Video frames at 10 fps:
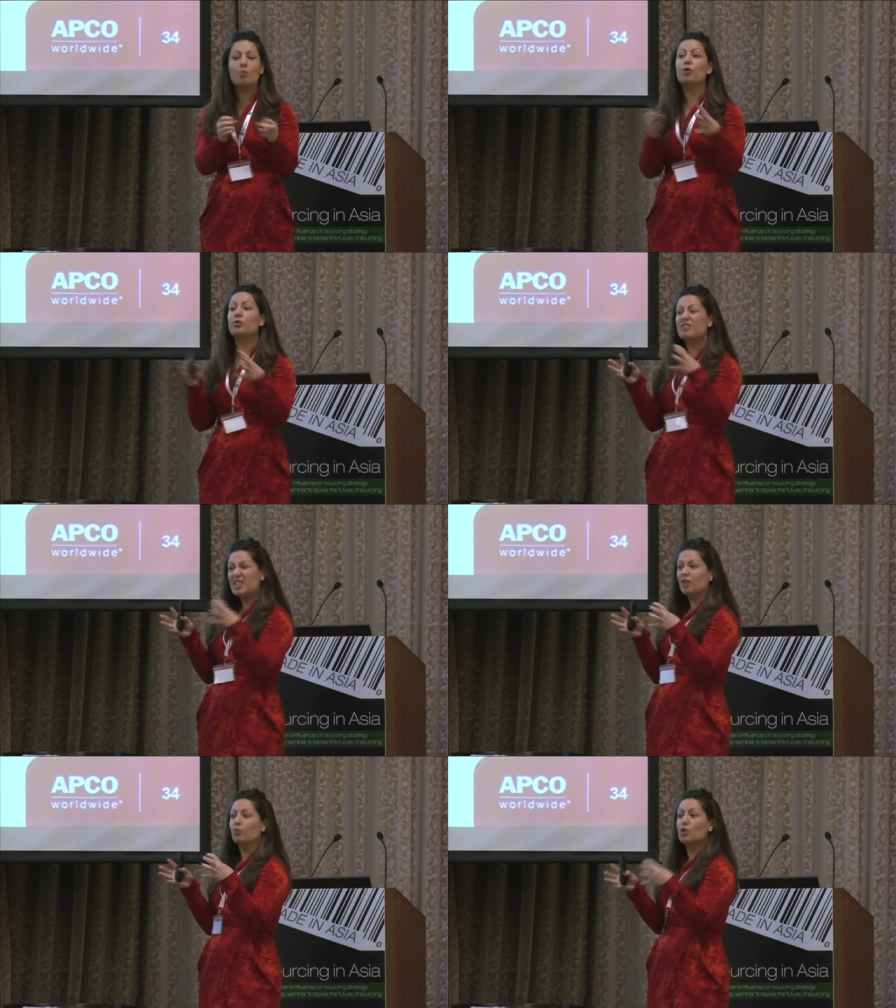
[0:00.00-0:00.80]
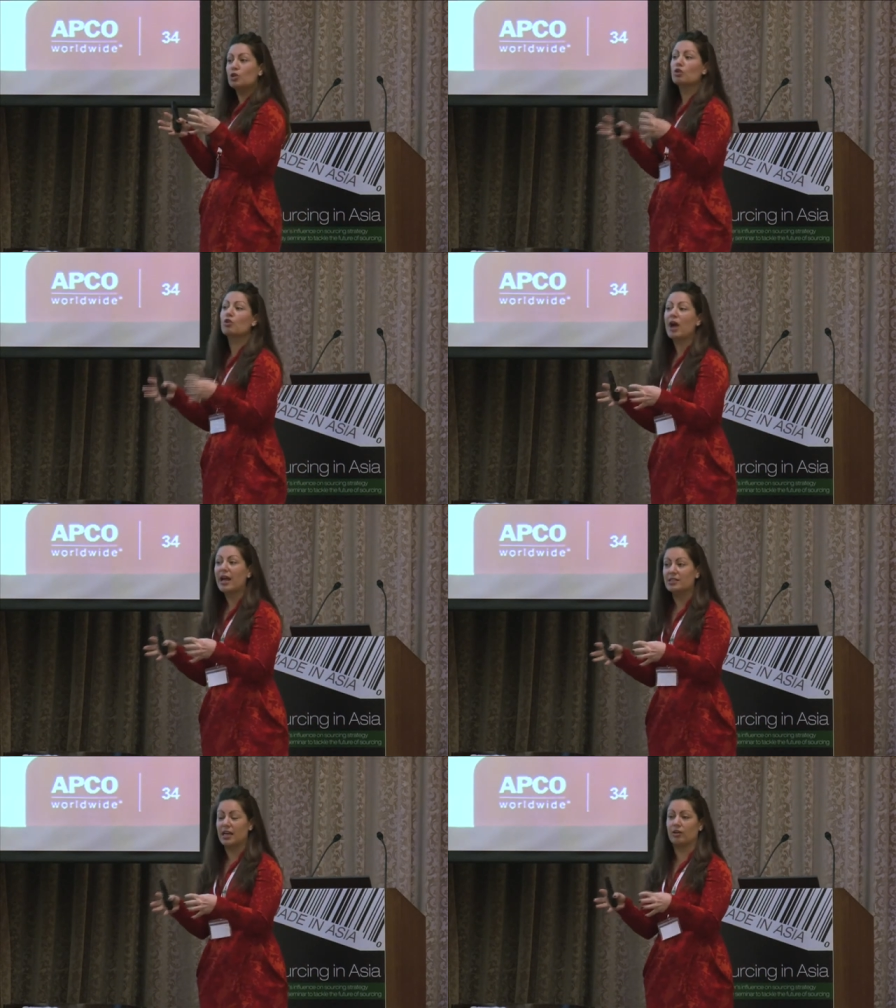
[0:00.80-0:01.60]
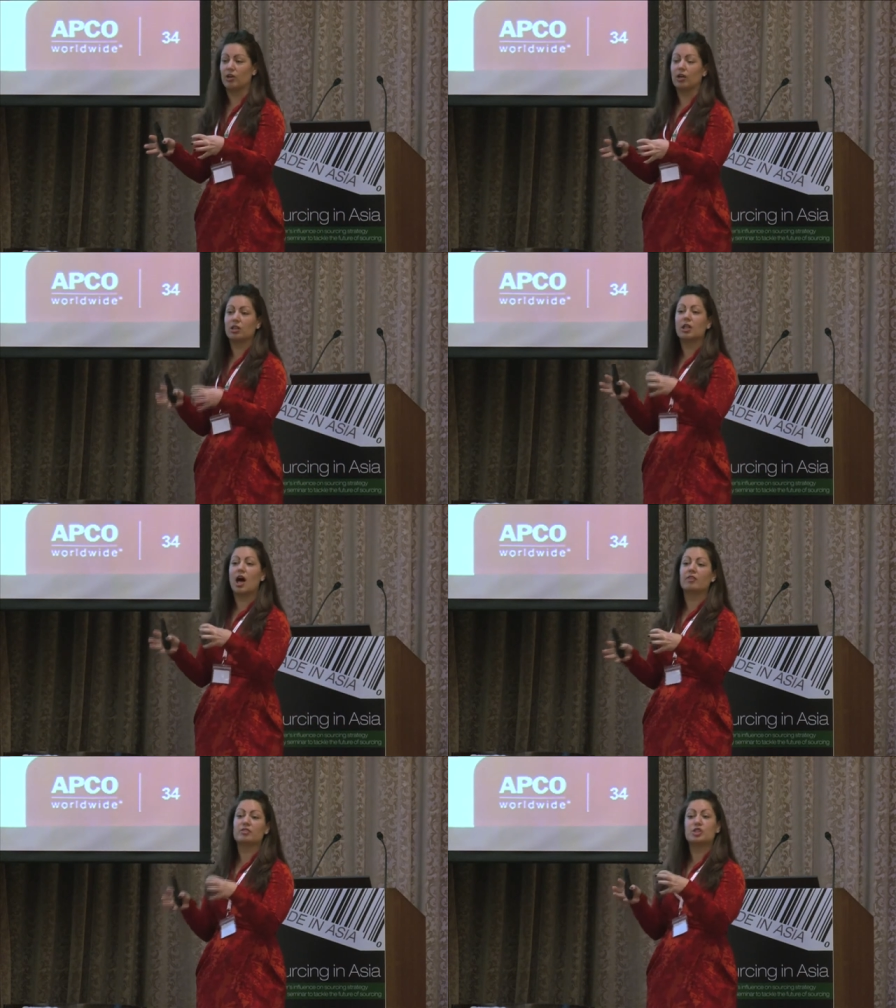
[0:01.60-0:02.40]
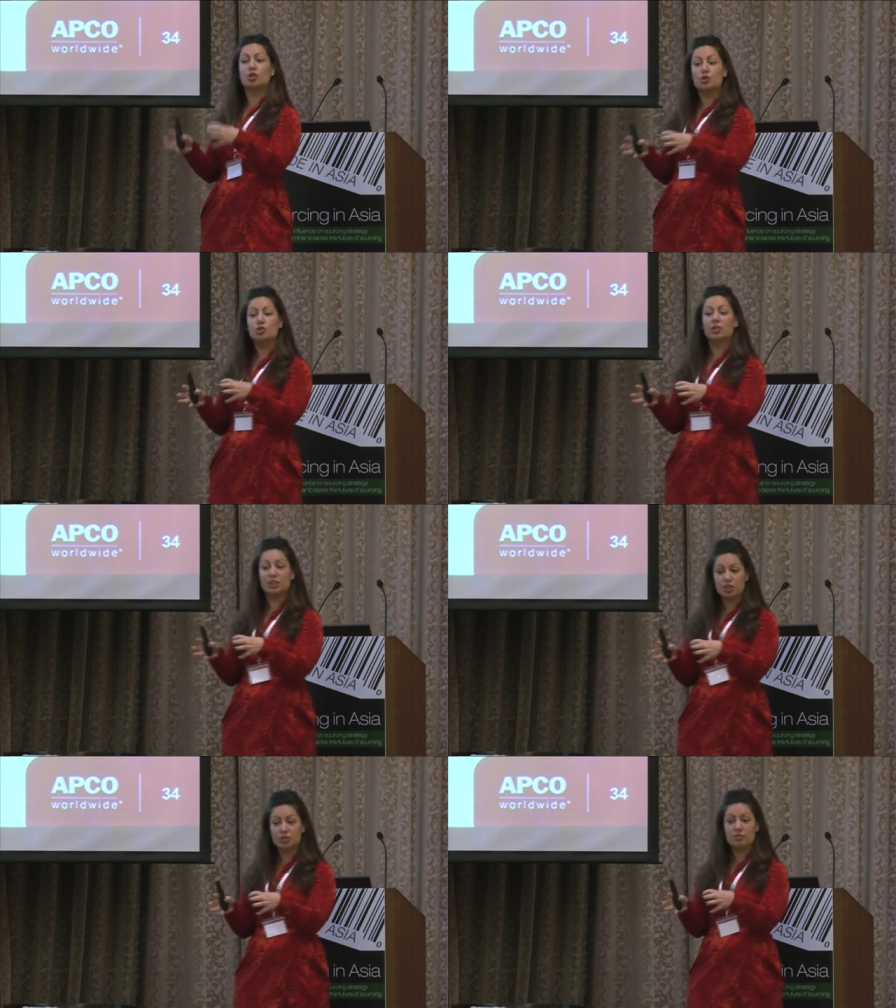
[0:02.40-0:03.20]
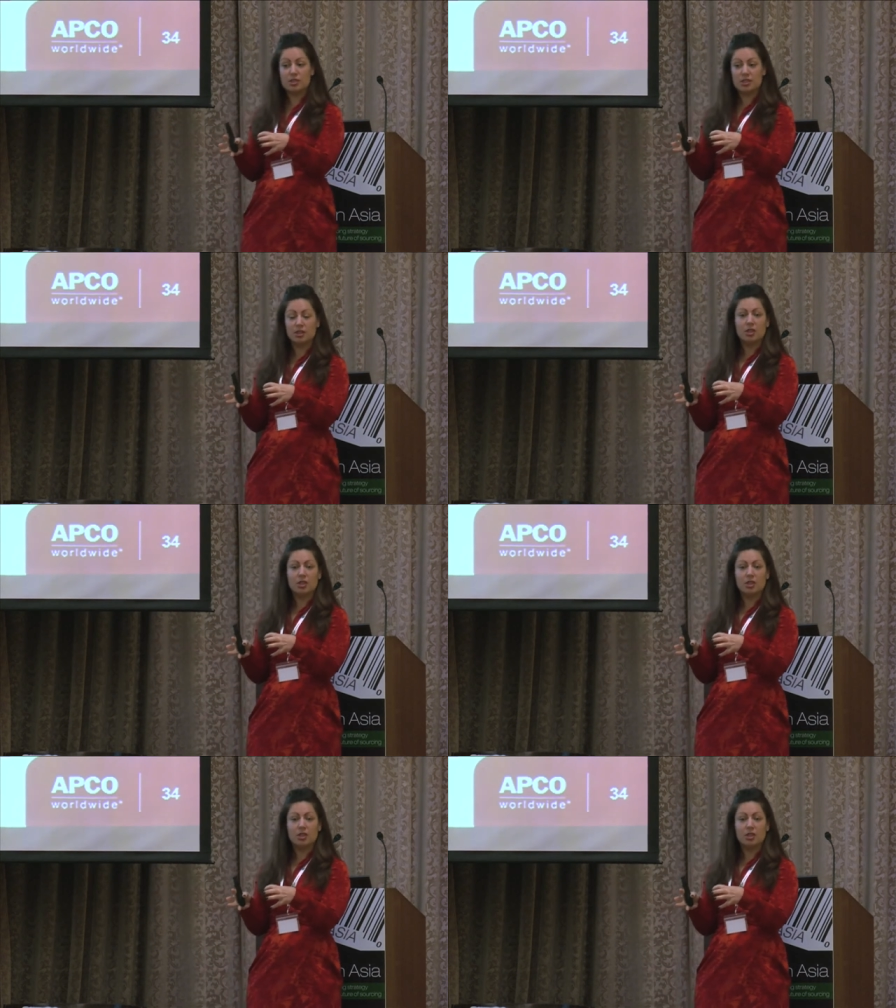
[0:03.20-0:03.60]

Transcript: But we've seen a real crackdown on a lot of social issues.